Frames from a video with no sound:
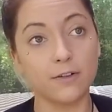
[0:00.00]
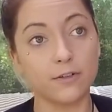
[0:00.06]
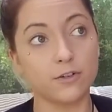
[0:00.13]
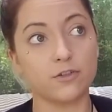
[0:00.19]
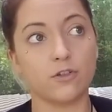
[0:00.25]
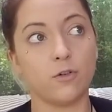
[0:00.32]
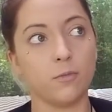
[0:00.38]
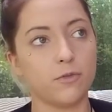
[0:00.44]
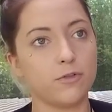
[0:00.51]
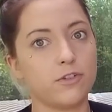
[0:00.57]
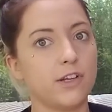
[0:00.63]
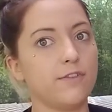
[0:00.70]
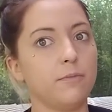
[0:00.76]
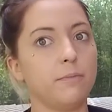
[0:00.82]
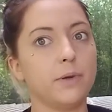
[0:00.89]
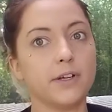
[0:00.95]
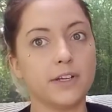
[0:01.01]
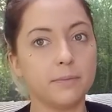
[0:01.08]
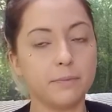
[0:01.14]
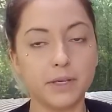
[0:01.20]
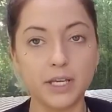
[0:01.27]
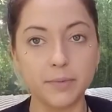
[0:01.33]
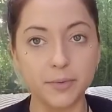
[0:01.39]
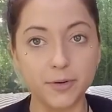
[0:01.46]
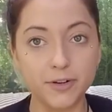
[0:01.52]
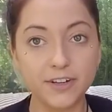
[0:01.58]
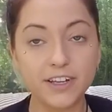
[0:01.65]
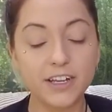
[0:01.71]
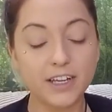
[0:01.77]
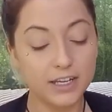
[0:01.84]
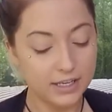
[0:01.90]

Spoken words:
there's almost 7 billion people,